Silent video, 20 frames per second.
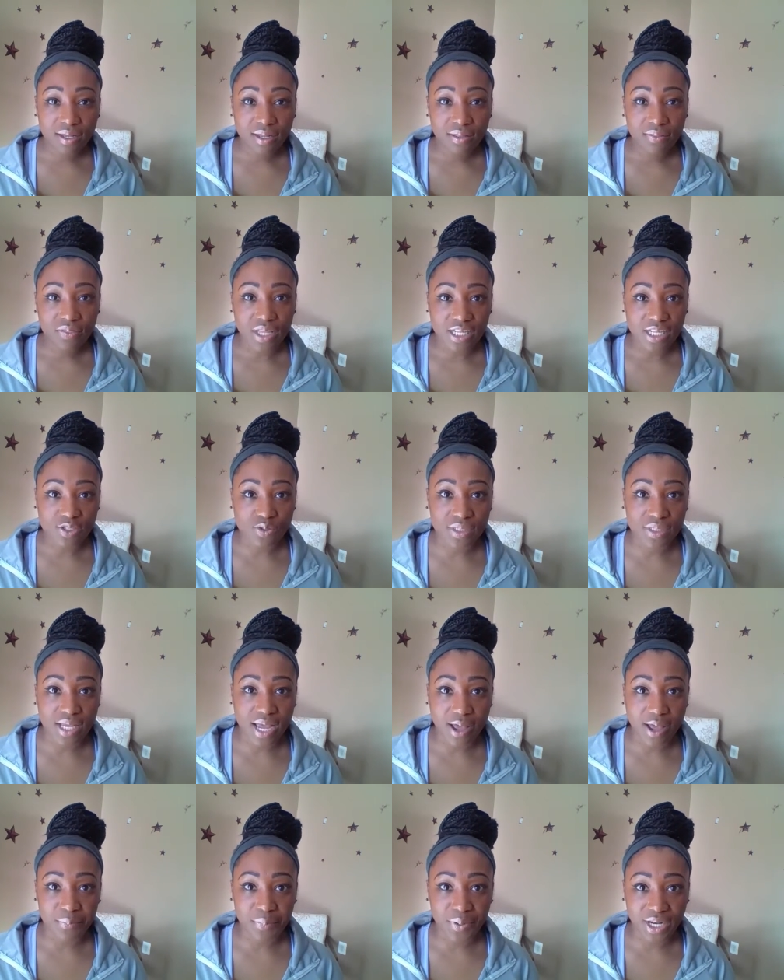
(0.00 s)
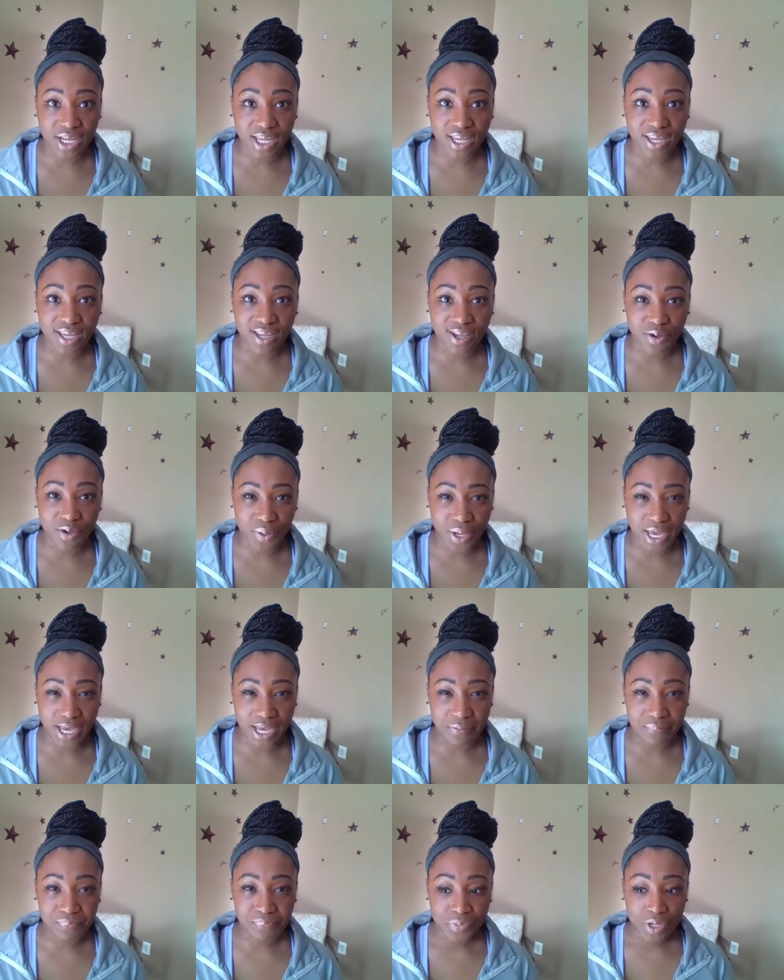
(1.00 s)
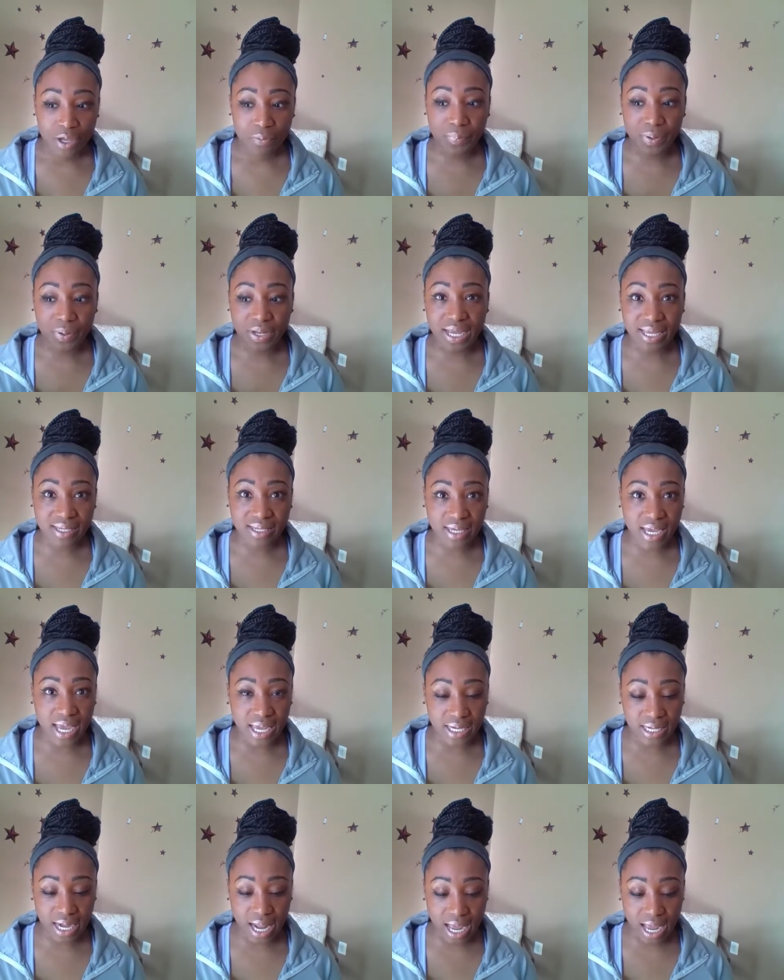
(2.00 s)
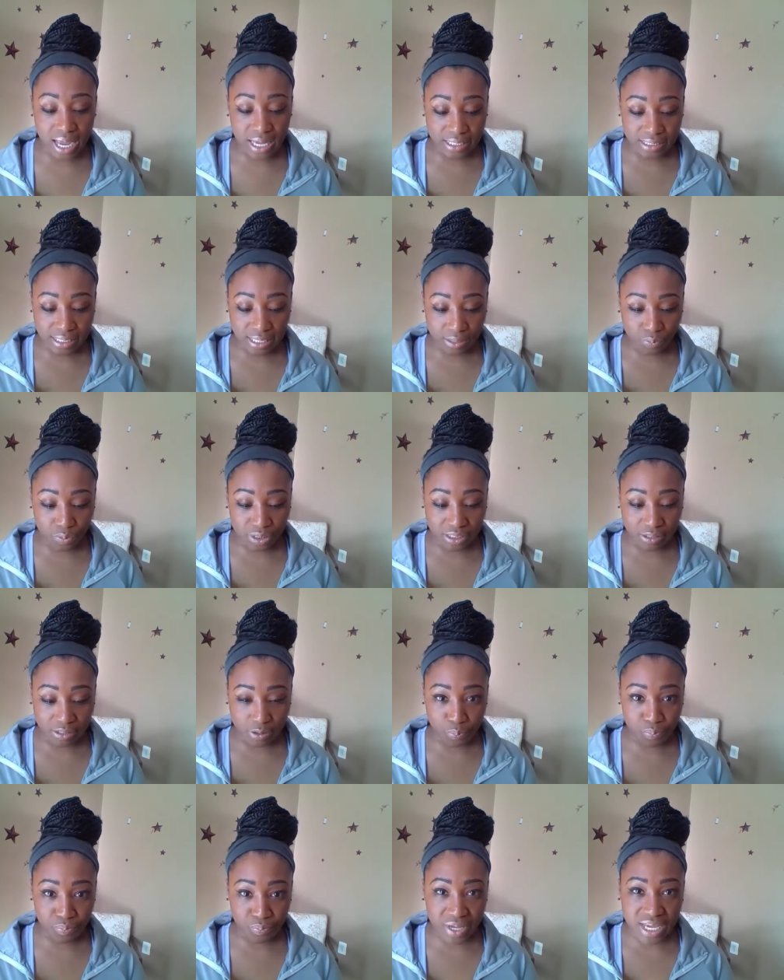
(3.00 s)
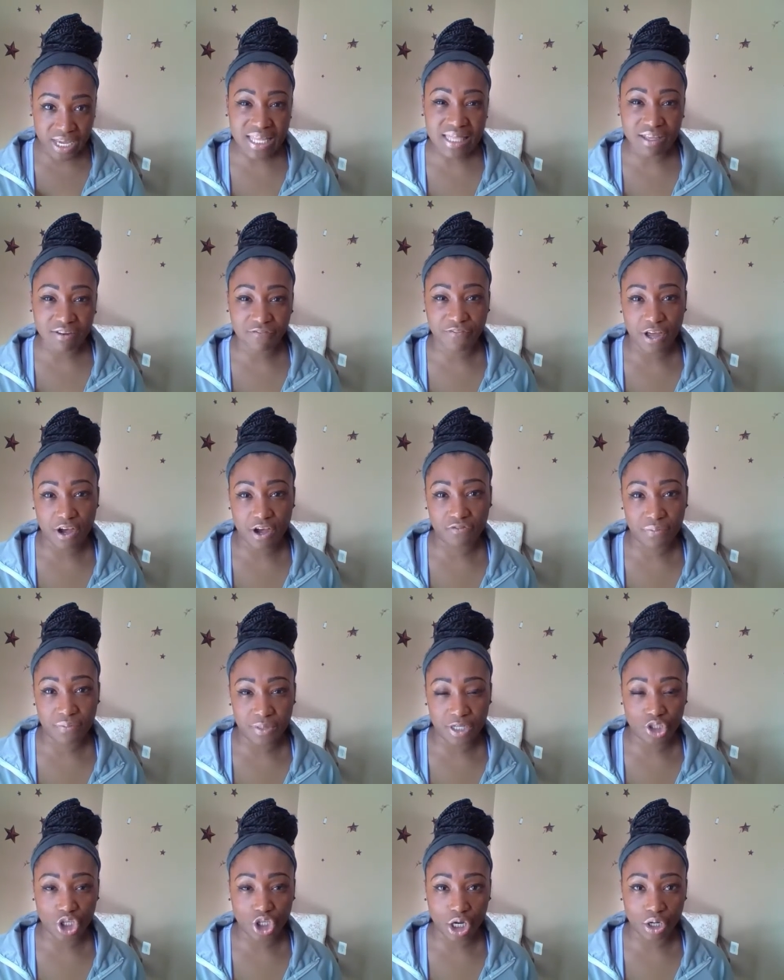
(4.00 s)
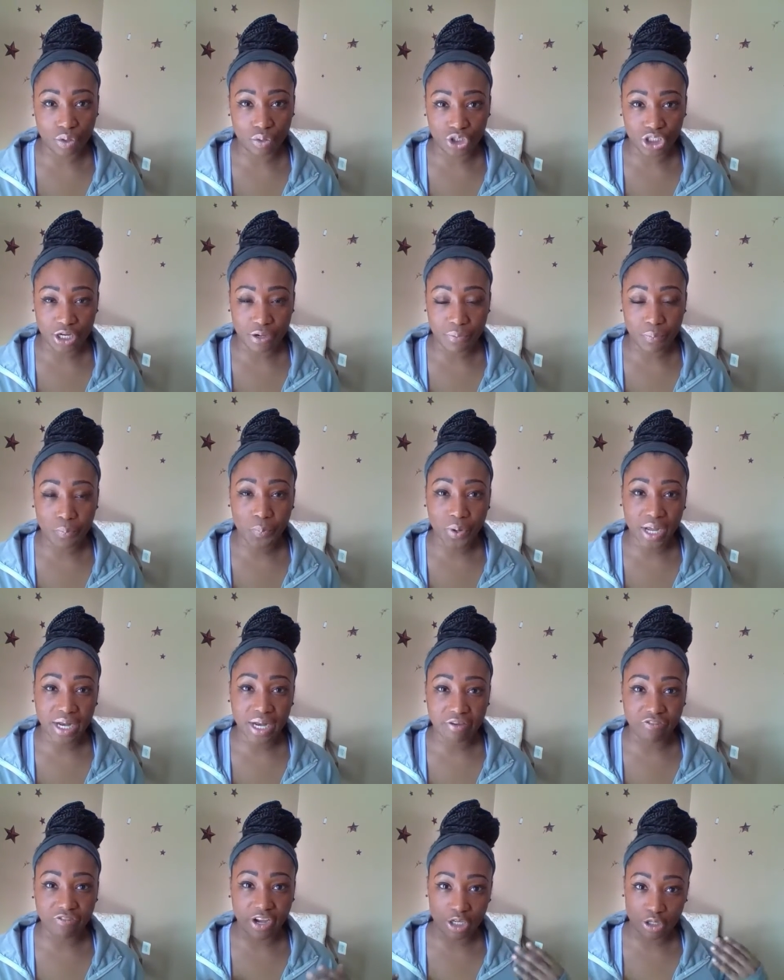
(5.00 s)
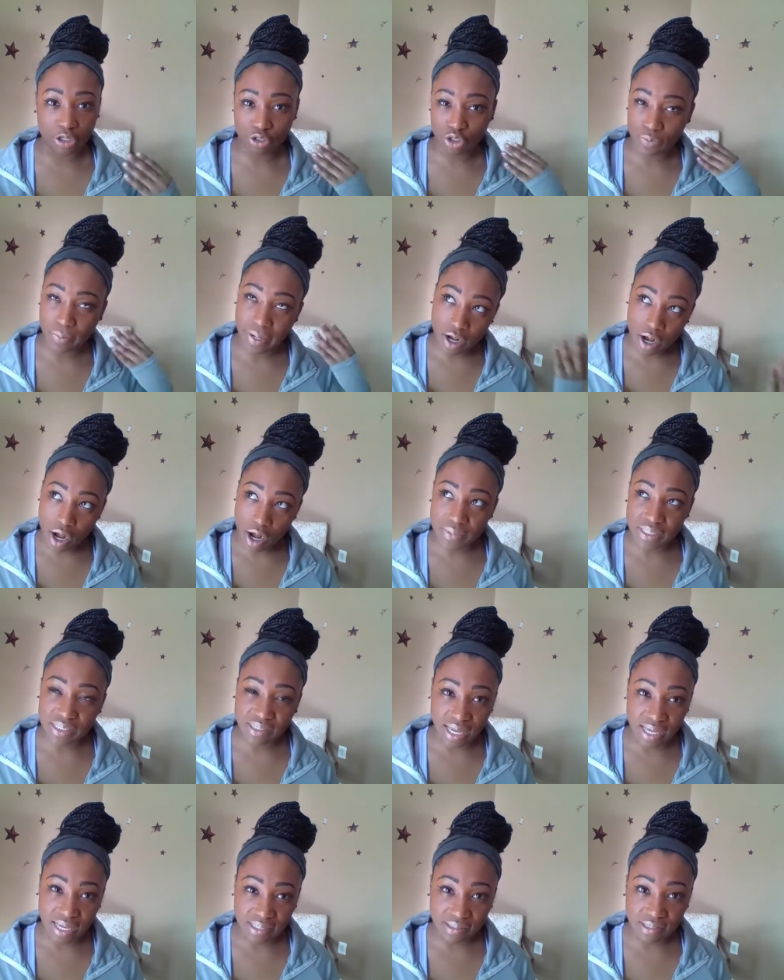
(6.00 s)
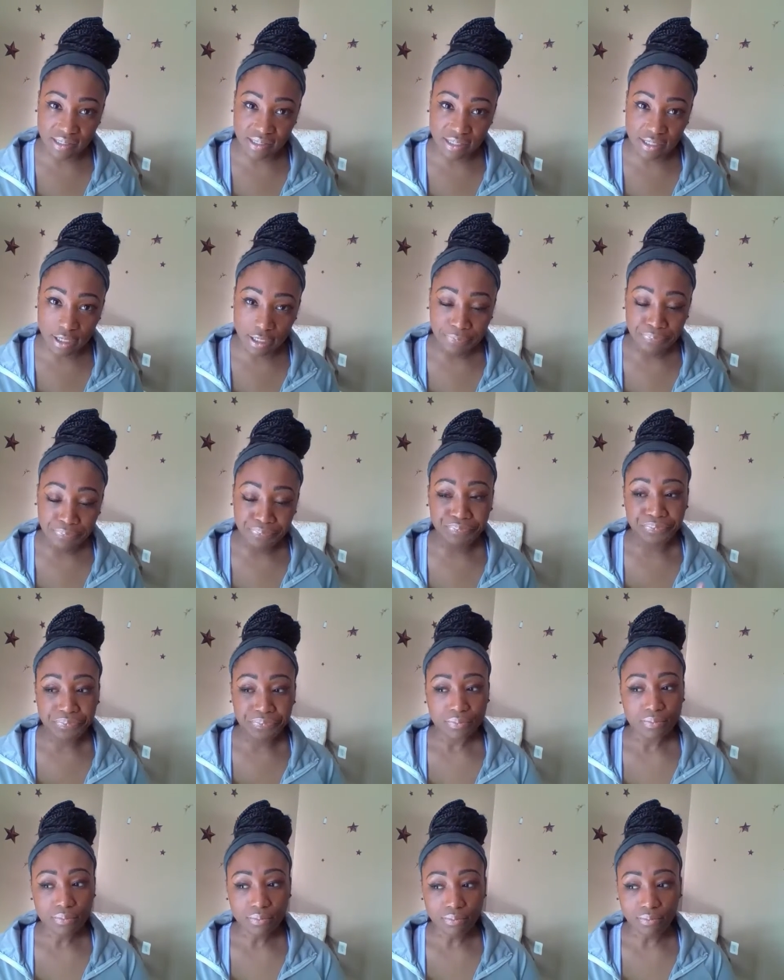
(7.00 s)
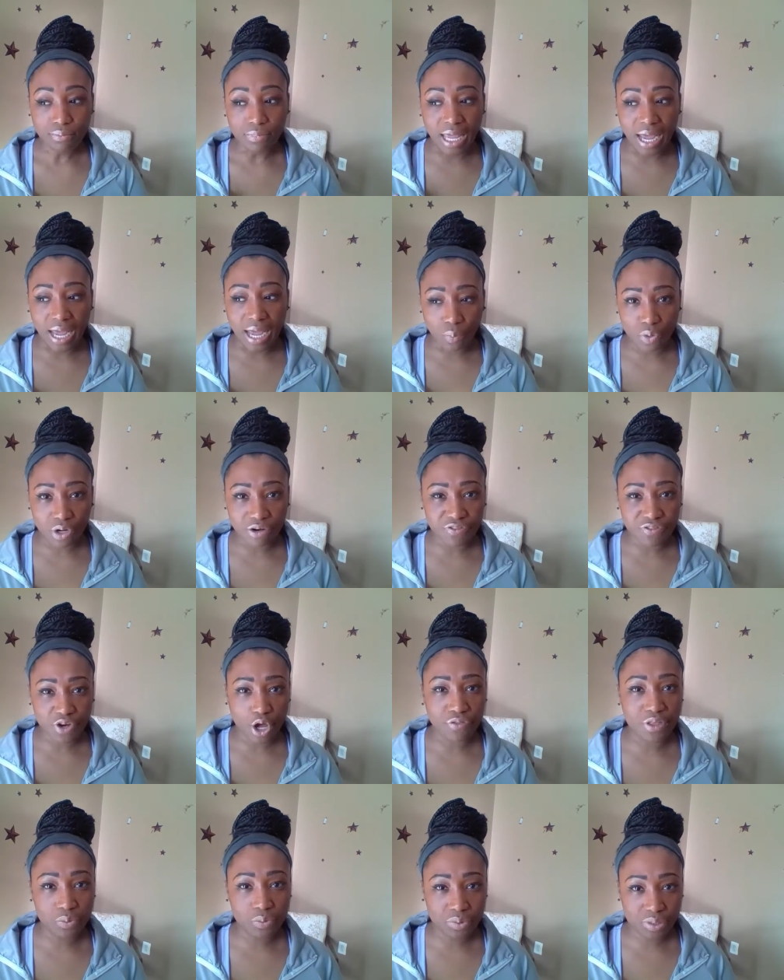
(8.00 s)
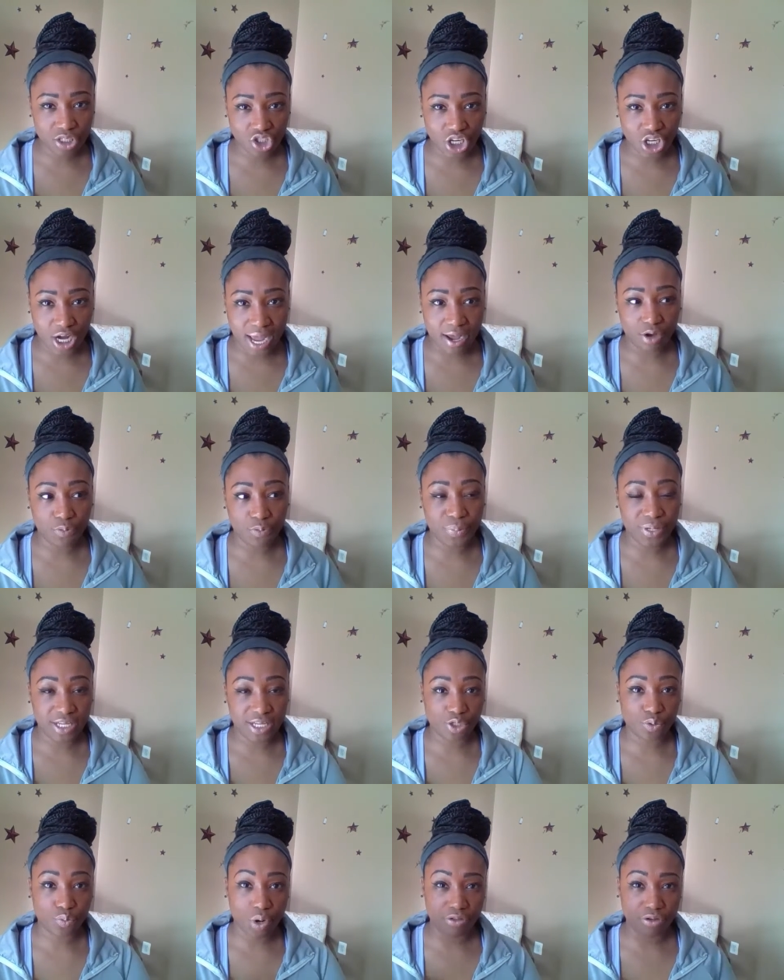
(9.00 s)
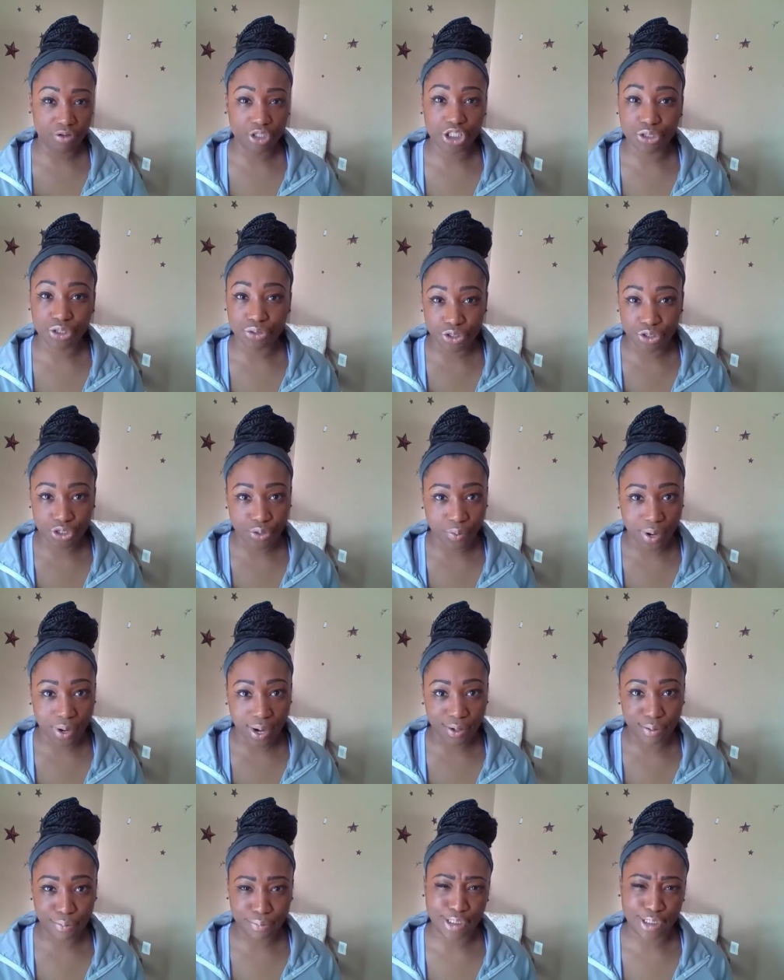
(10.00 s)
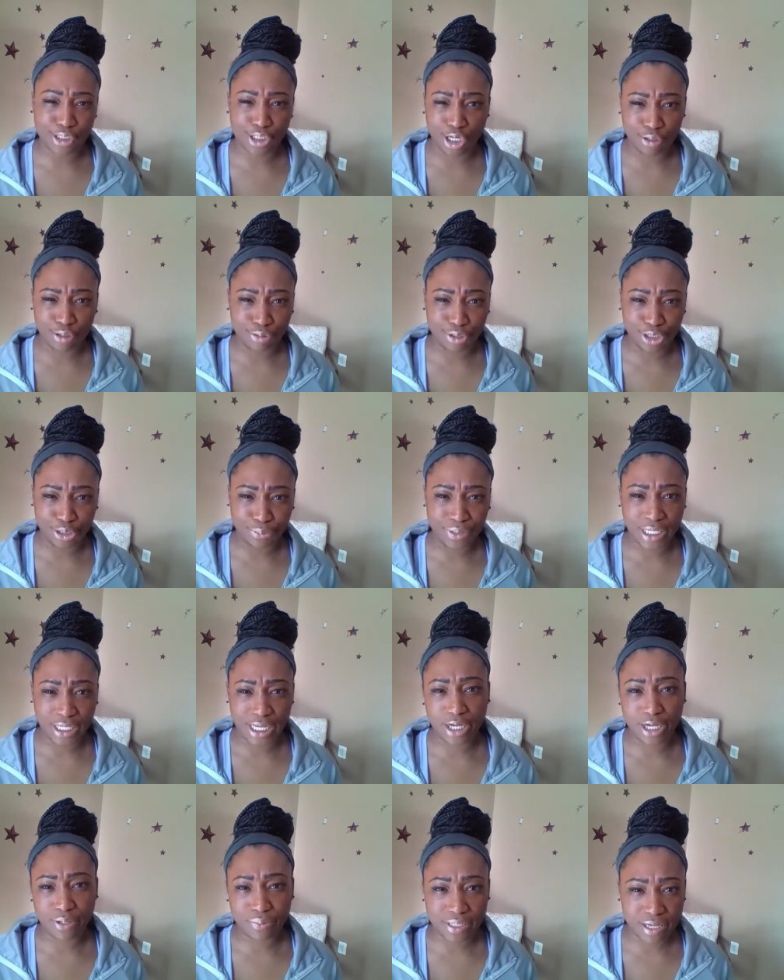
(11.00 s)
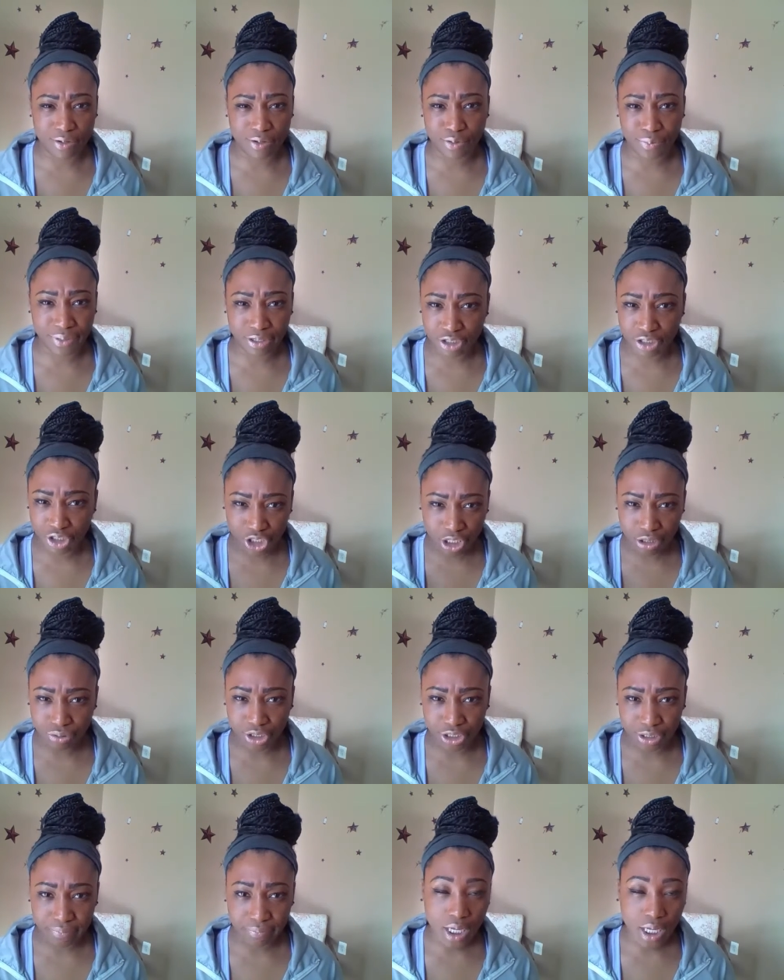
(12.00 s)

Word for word: that's what's happening. Okay, but again, it was me that fell from the jungle gym. But if I used my common sense, I would have known that it was a child, because there were other children around and it was a jungle gym. What the hell was I going to be on a jungle gym?